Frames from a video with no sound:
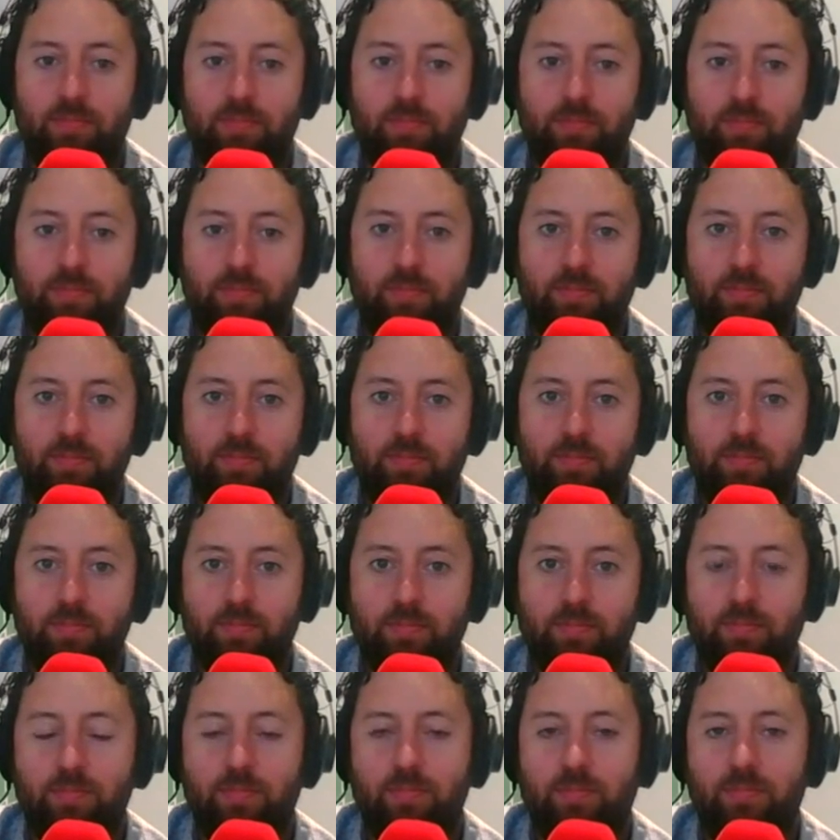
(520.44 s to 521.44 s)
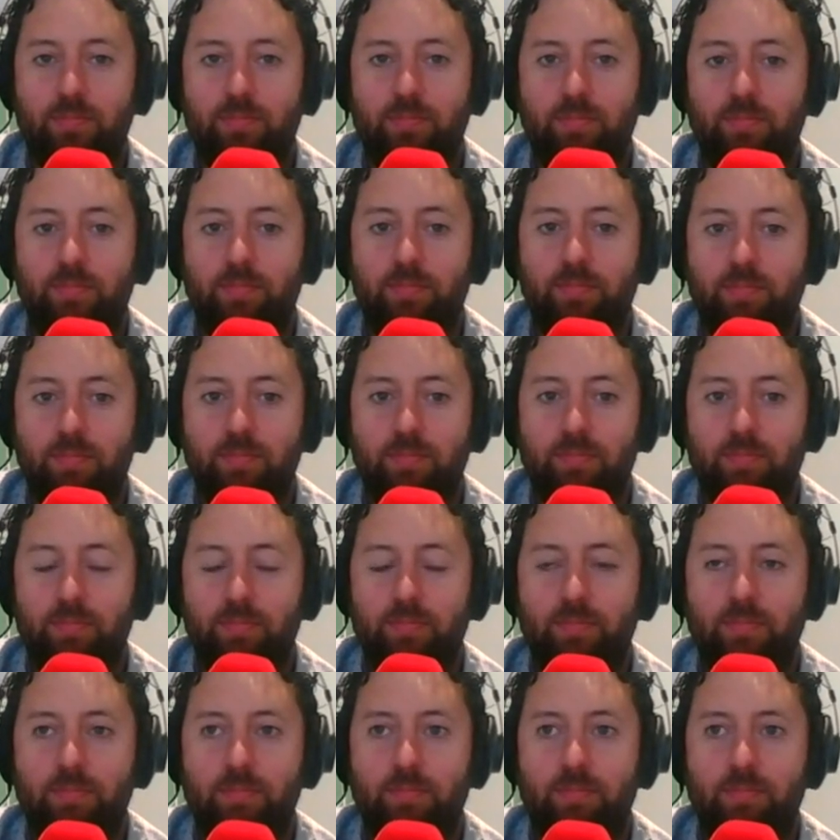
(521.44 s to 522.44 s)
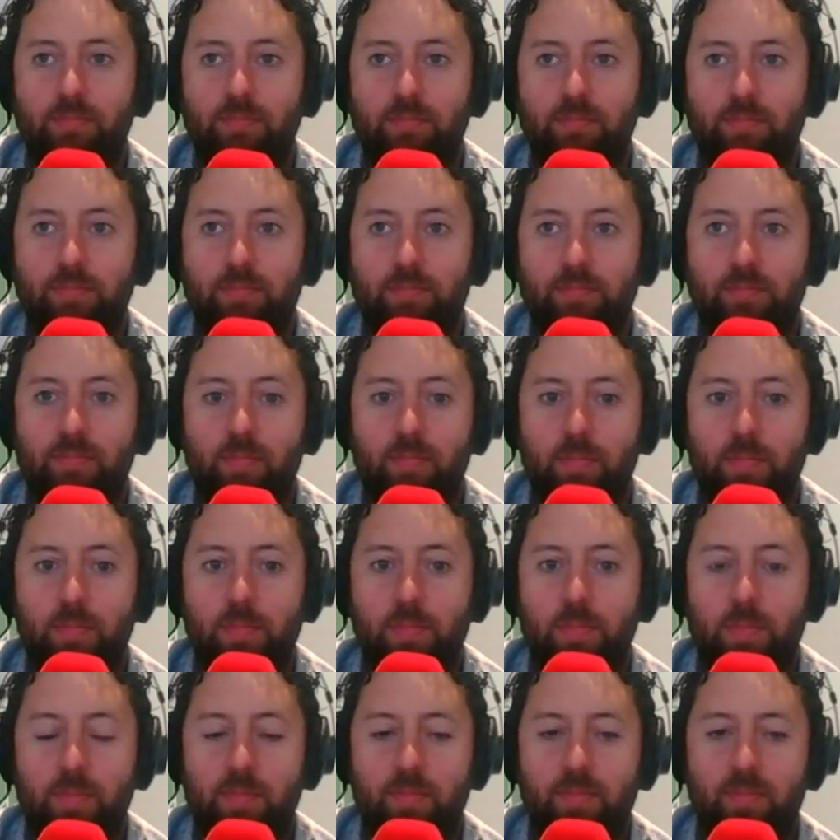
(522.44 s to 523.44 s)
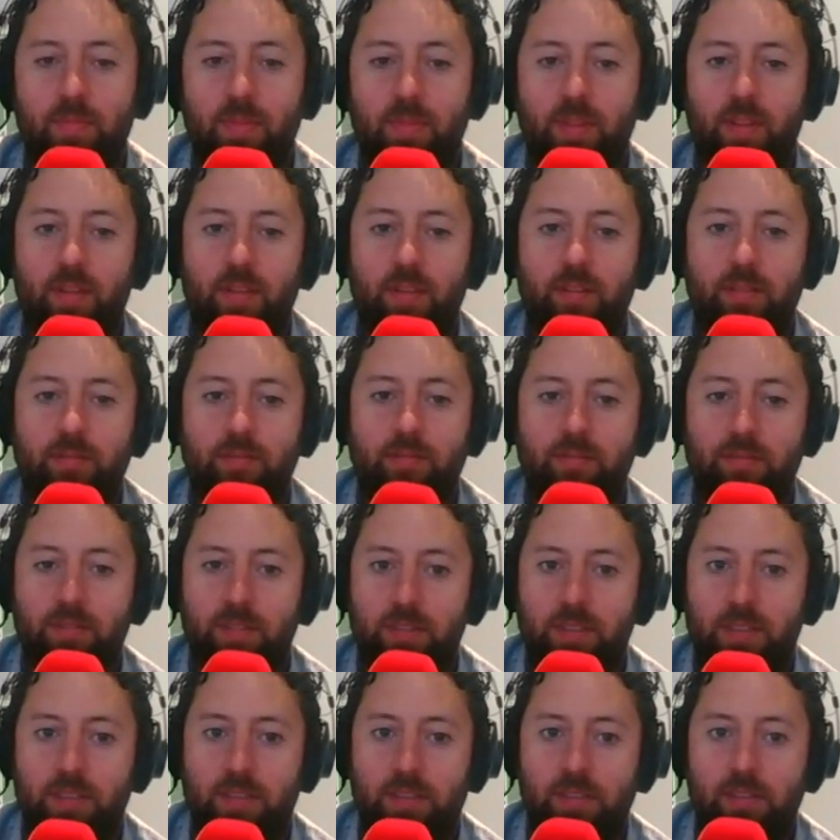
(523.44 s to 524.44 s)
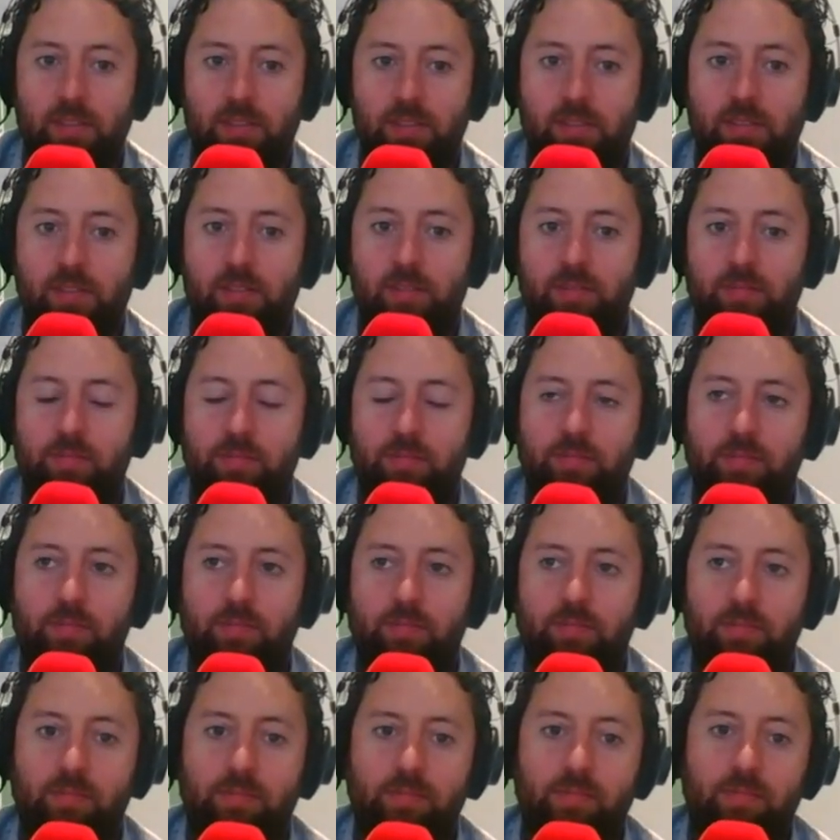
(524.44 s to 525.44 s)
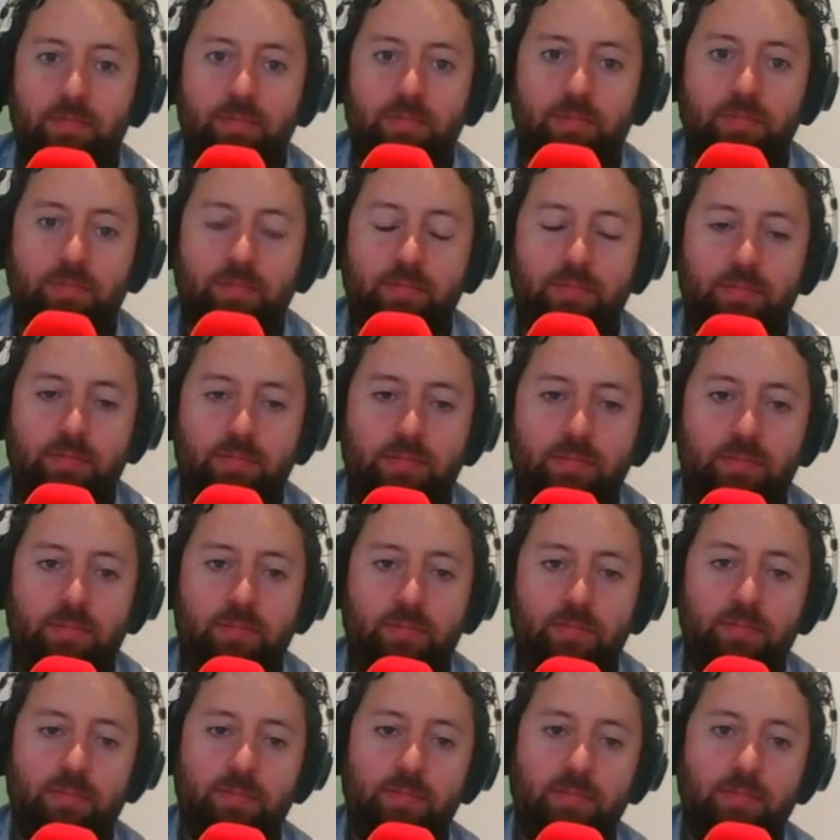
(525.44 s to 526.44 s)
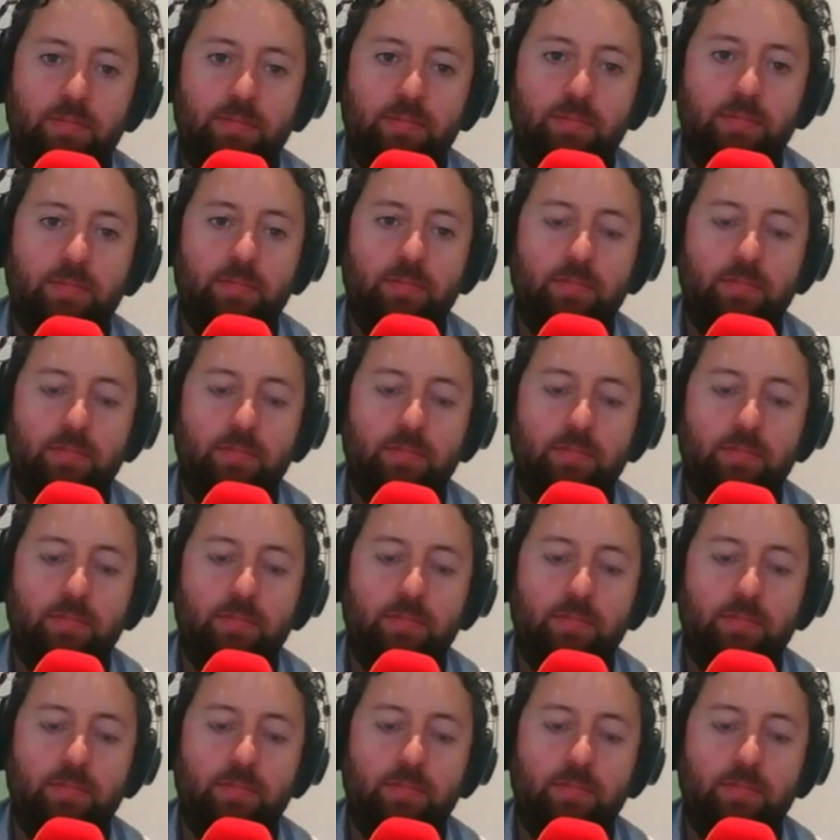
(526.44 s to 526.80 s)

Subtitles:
The person shown says nothing.